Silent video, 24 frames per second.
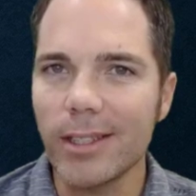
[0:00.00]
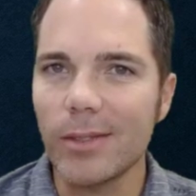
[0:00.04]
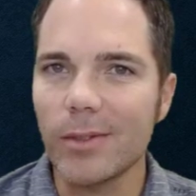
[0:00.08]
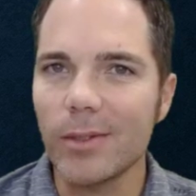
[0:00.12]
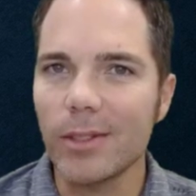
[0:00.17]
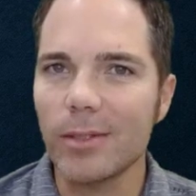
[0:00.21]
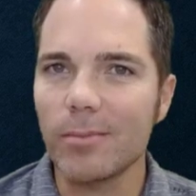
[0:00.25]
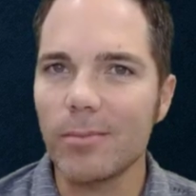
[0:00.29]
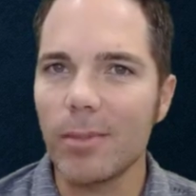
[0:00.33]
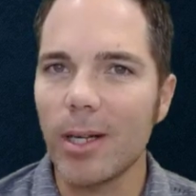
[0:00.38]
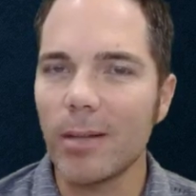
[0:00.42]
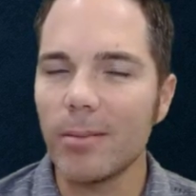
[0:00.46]

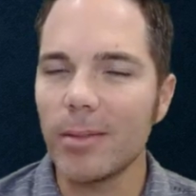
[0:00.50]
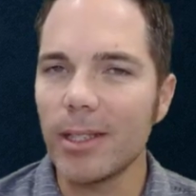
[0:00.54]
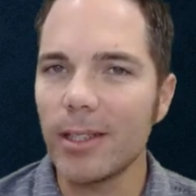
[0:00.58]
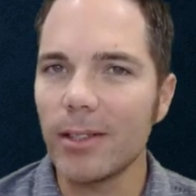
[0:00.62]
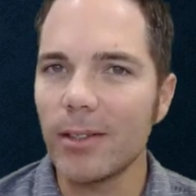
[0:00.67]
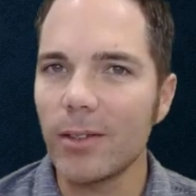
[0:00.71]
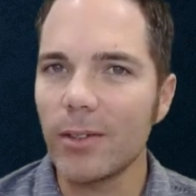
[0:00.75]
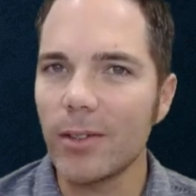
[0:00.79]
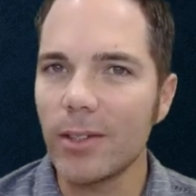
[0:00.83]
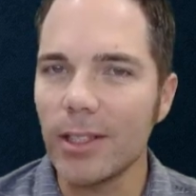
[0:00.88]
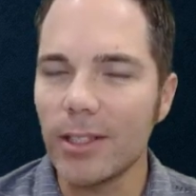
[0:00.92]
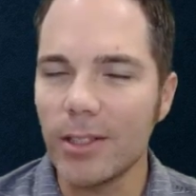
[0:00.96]
This was
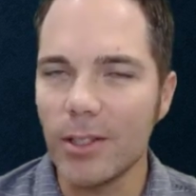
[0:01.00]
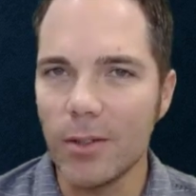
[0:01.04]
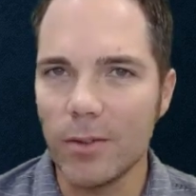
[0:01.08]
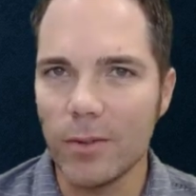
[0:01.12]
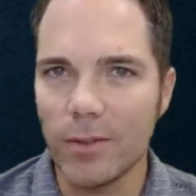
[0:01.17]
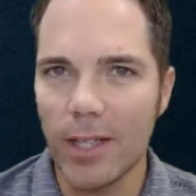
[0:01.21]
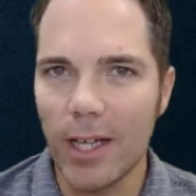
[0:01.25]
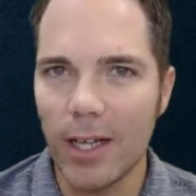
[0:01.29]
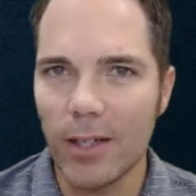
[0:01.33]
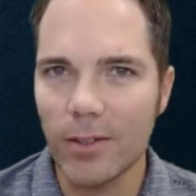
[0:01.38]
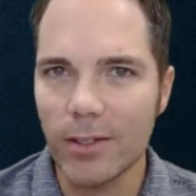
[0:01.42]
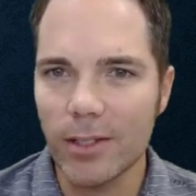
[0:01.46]
probably early
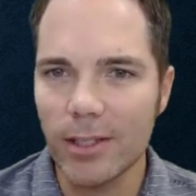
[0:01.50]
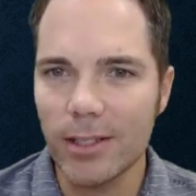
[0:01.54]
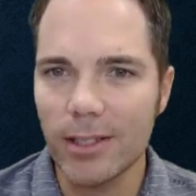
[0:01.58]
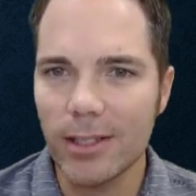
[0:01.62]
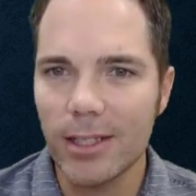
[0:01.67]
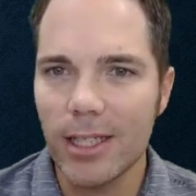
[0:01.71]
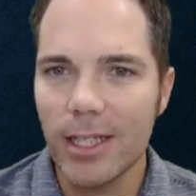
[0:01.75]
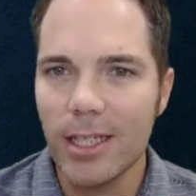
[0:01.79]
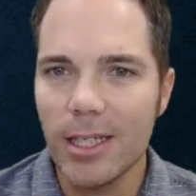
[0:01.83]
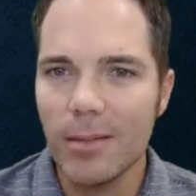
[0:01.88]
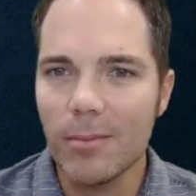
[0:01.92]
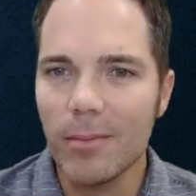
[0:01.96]

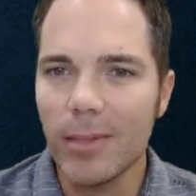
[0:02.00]
2000s,